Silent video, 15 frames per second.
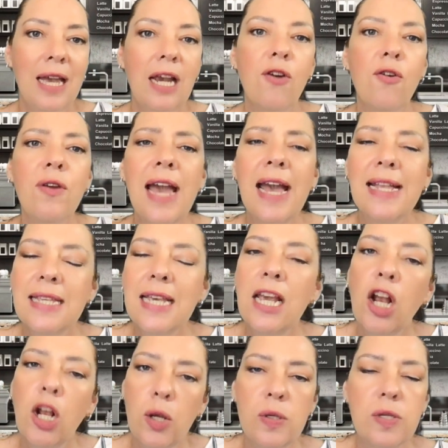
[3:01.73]
Create
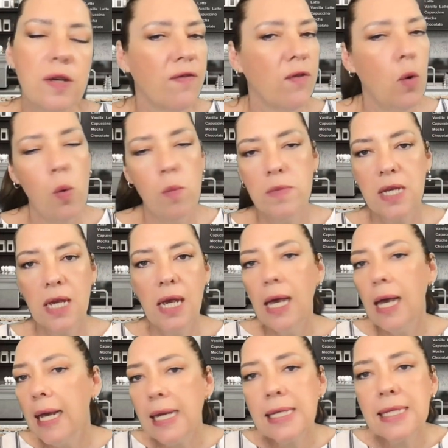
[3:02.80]
inclusive norms.
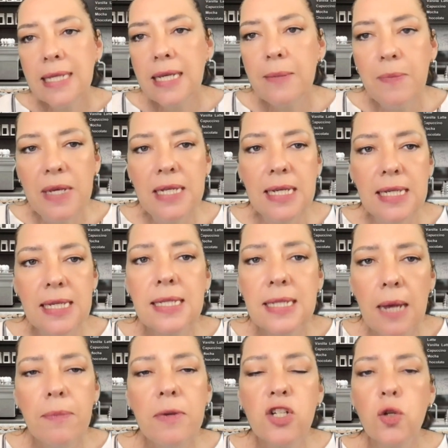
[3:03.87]
In team meetings,
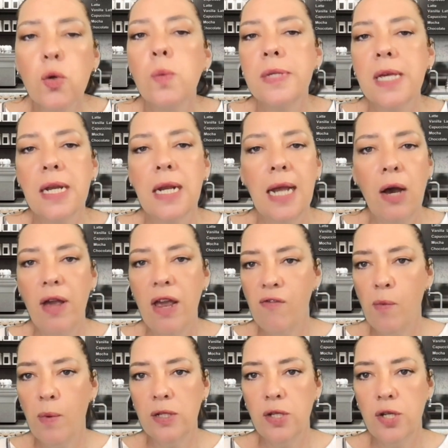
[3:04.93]
establish norms that allow
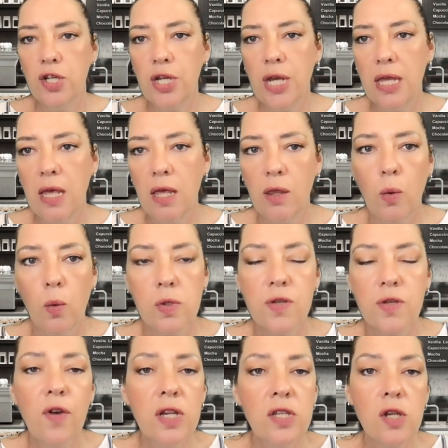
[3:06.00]
everyone to share their thoughts.
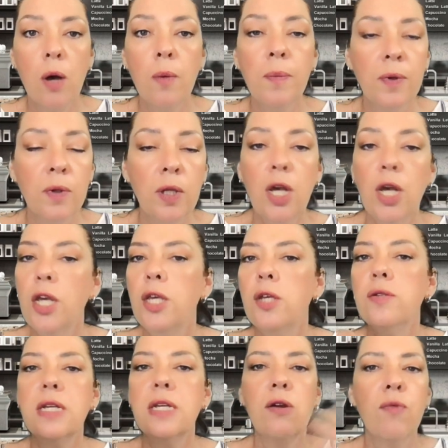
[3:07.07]
For example,
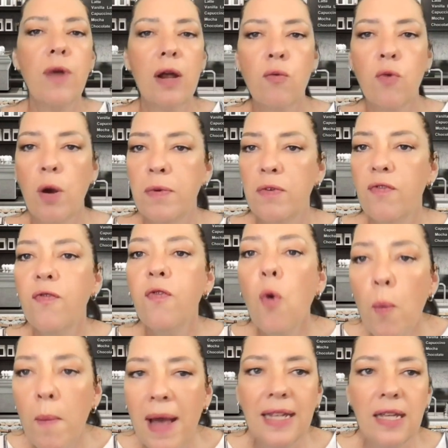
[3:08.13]
using a round-robin
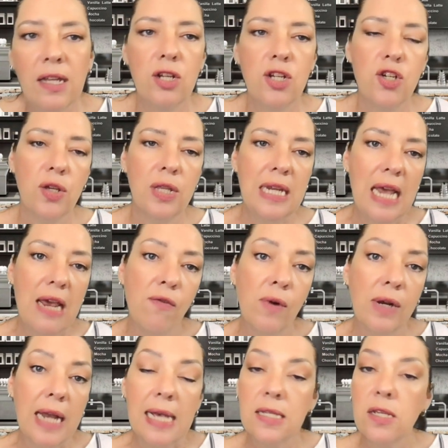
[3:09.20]
format can ensure that
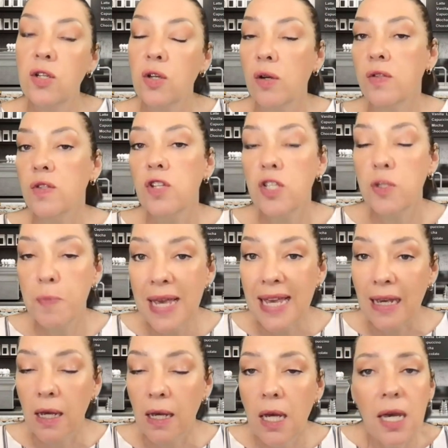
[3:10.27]
everyone has a chance to
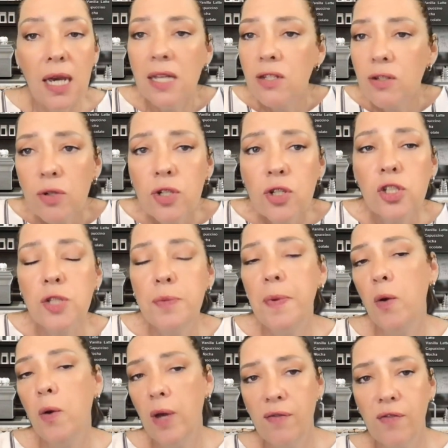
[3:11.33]
speak. It's crucial to be
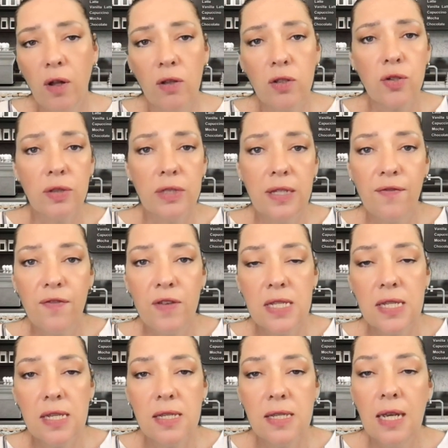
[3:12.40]
aware of cultural
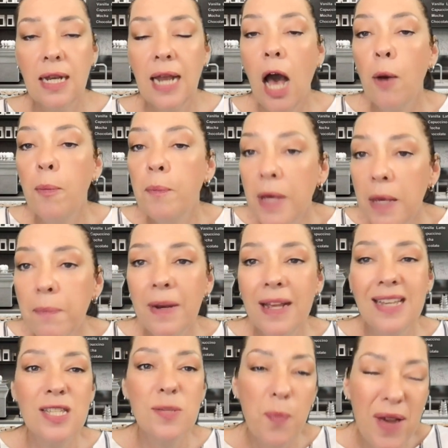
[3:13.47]
differences in how people
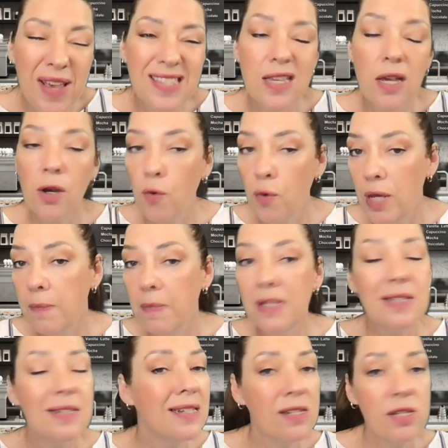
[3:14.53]
express
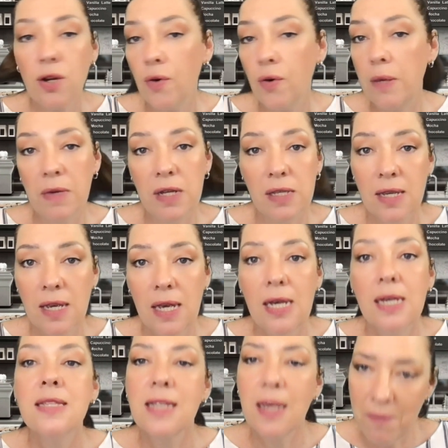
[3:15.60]
agreement and disagreement.
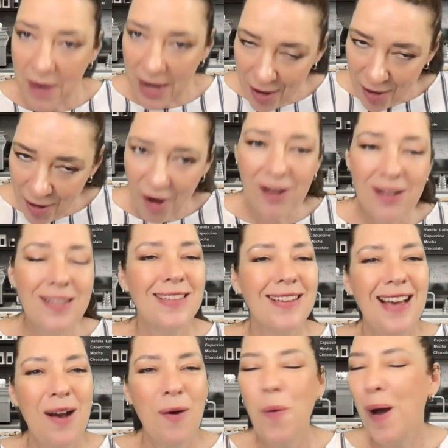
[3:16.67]
Some may nod
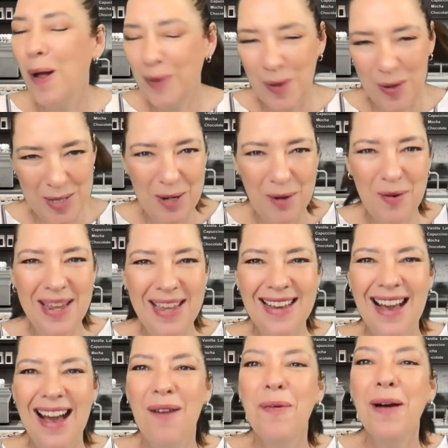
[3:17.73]
while not
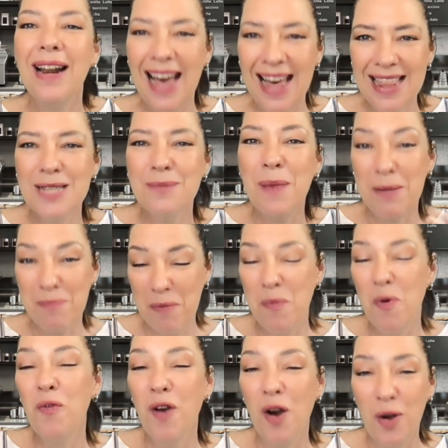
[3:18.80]
agreeing, while others might be
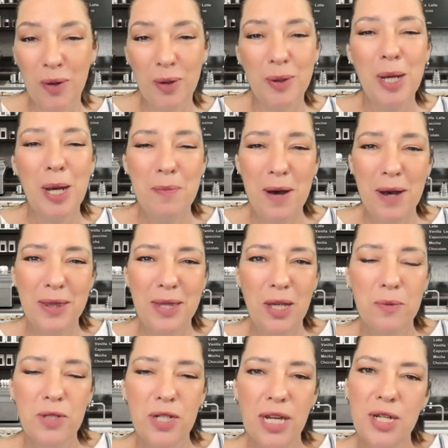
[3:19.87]
more vocal about their
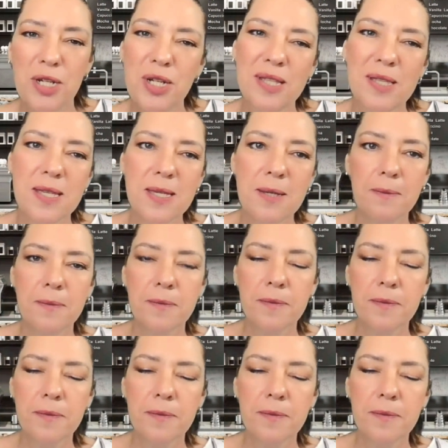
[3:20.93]
objections.